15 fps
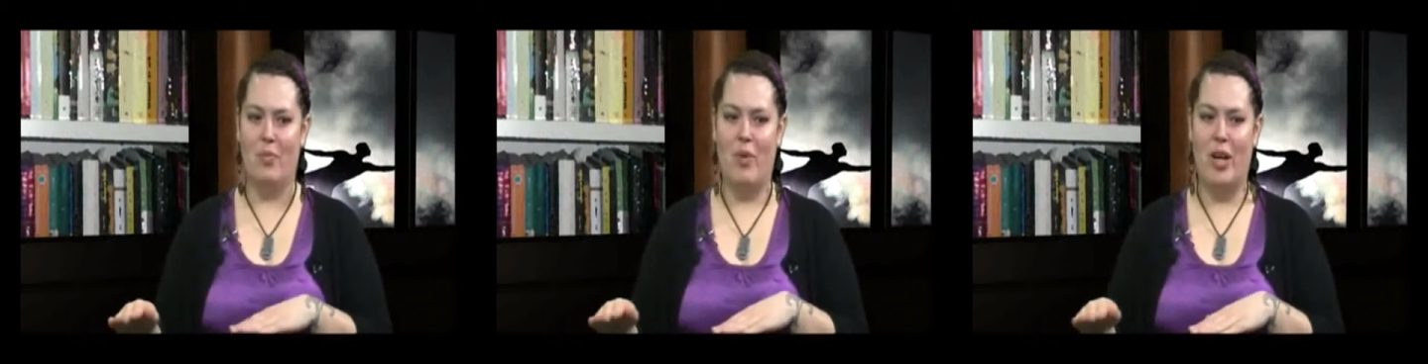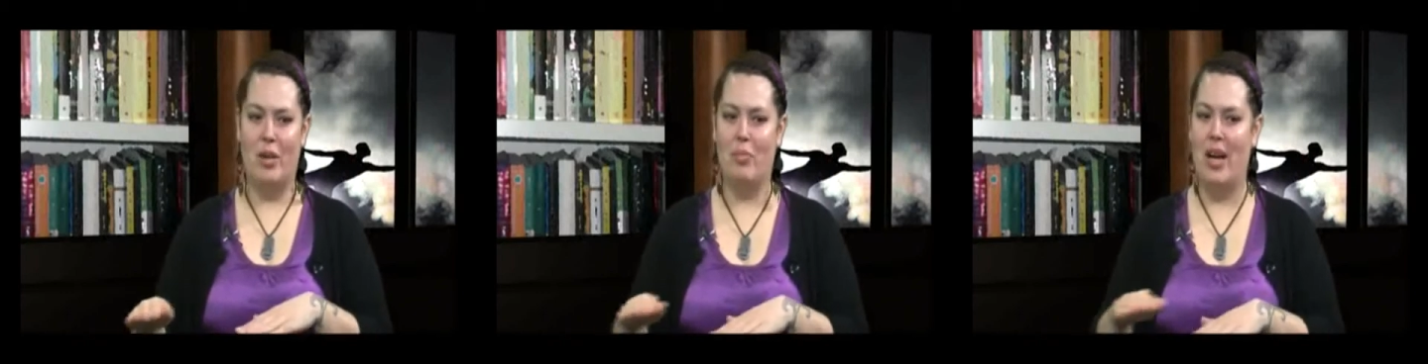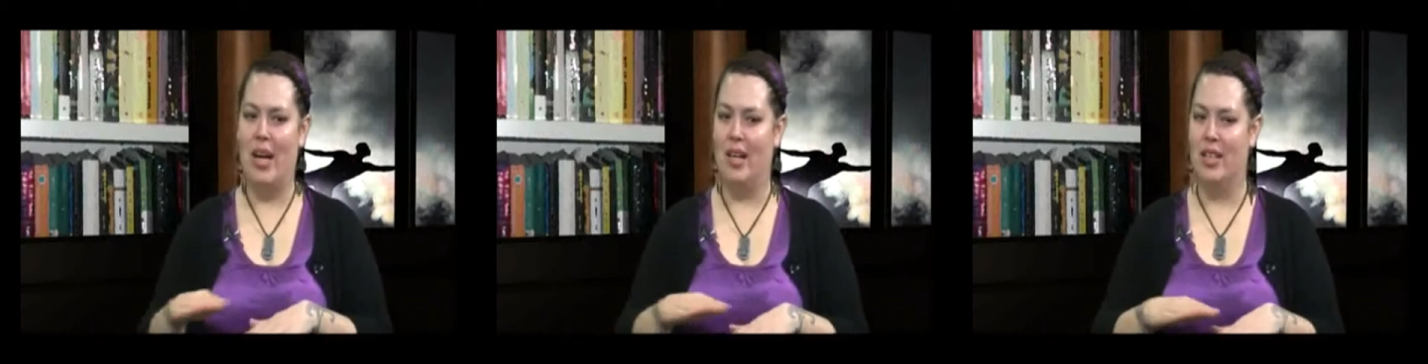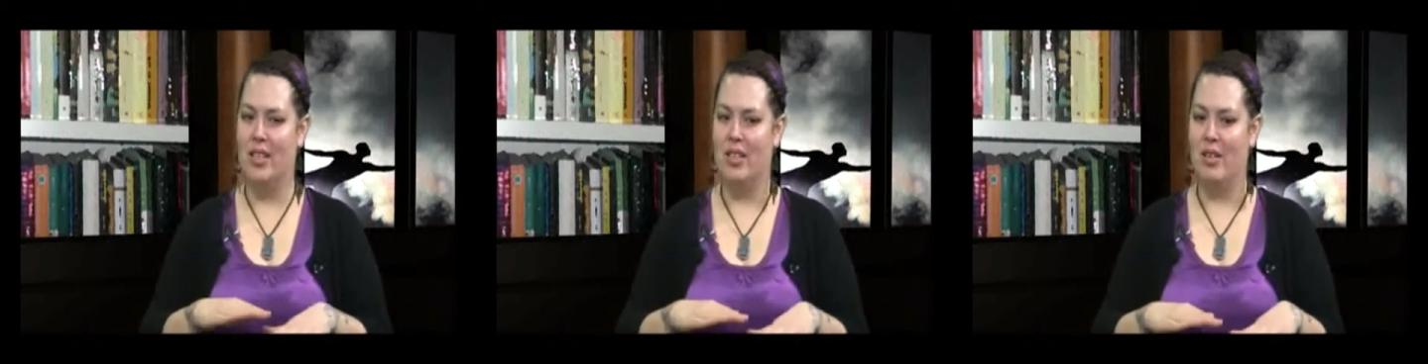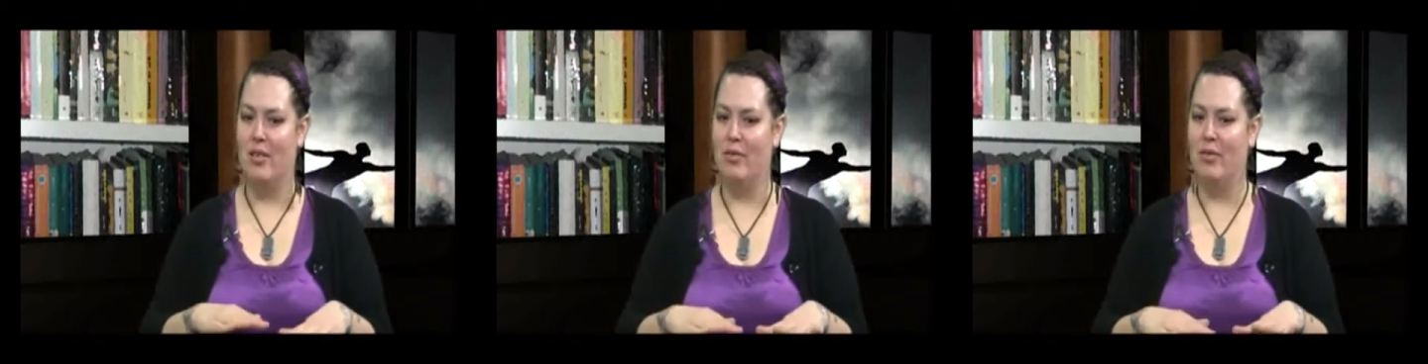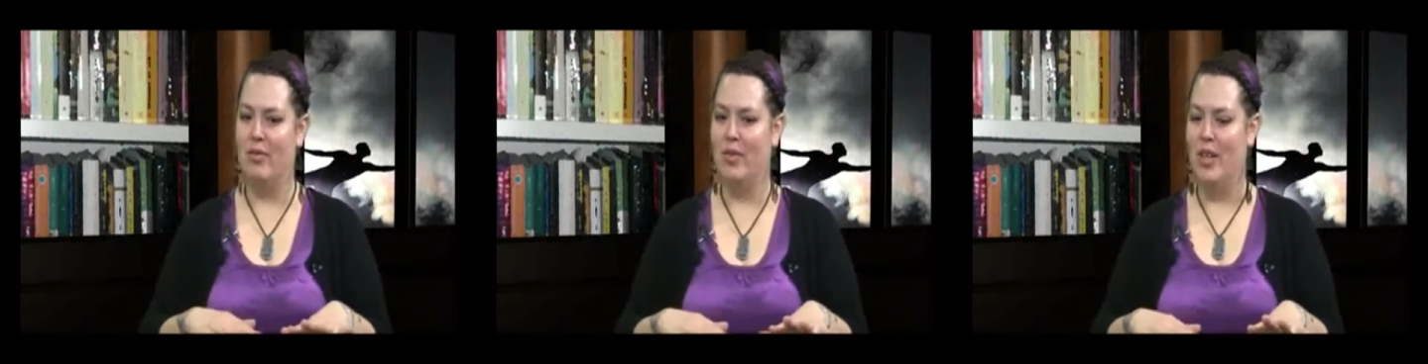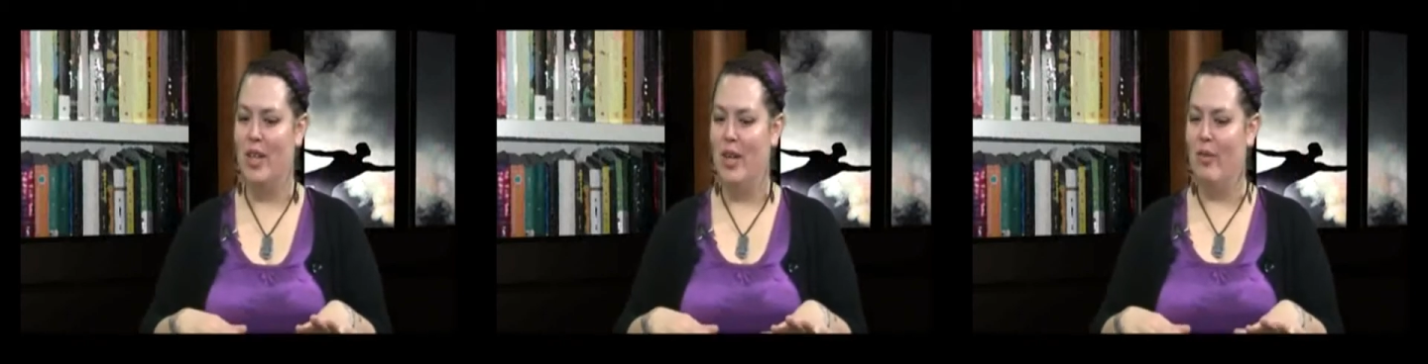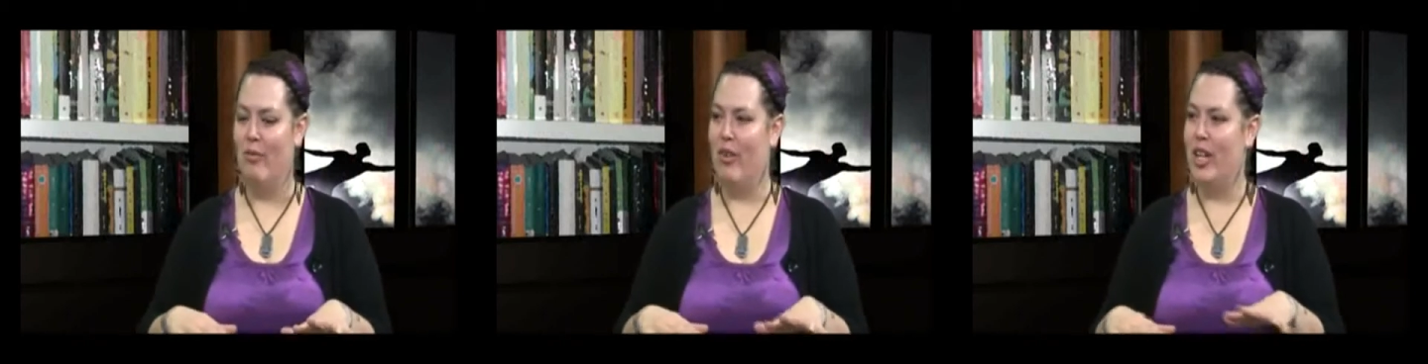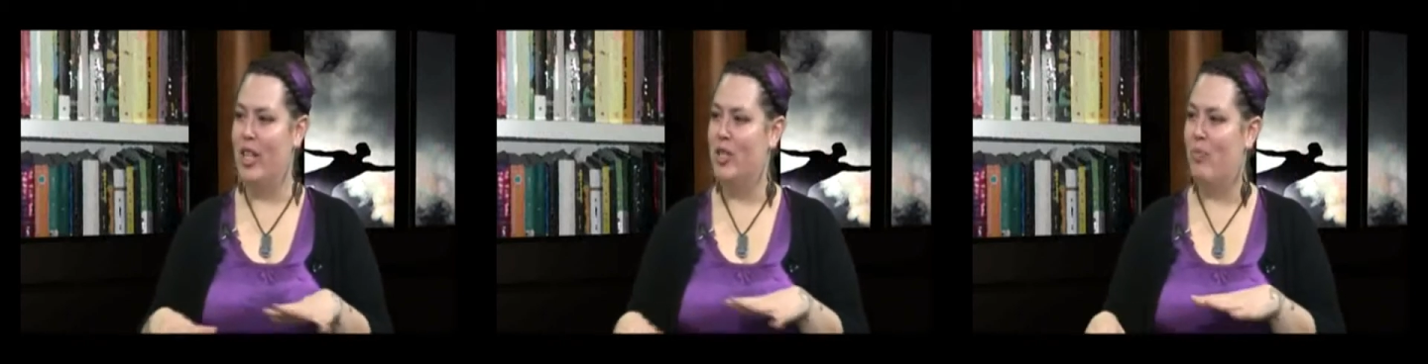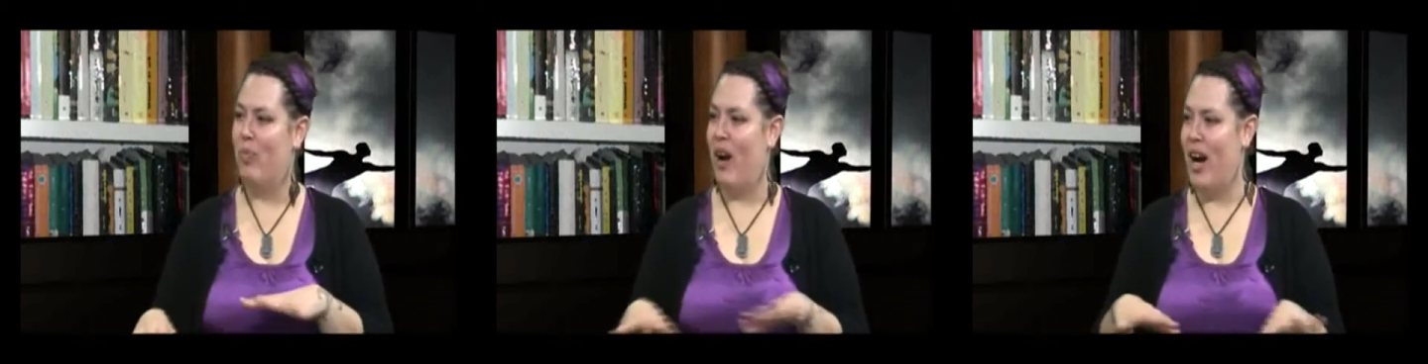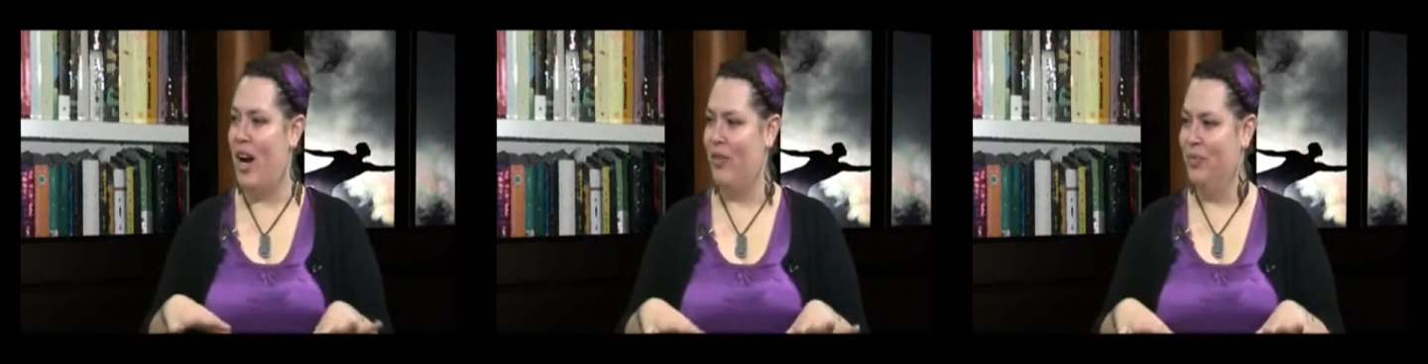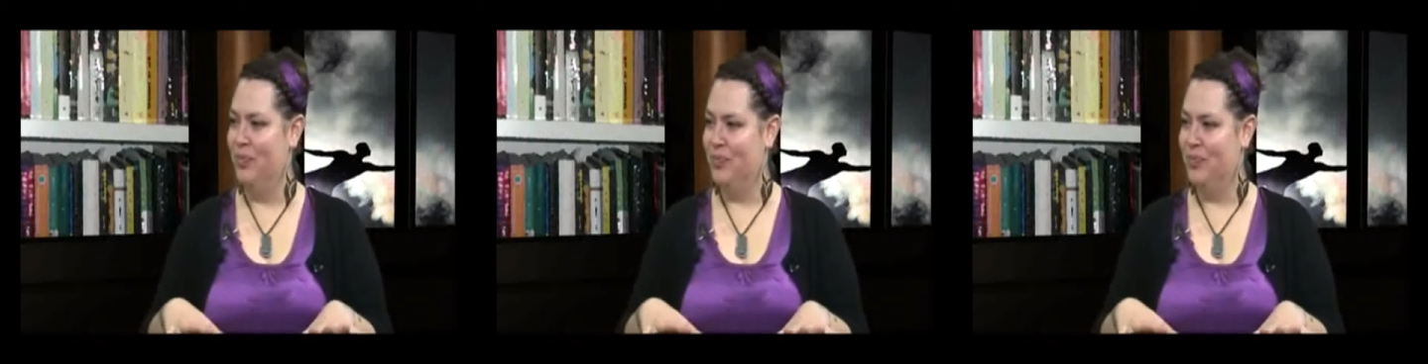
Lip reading: one palette of reddish brown.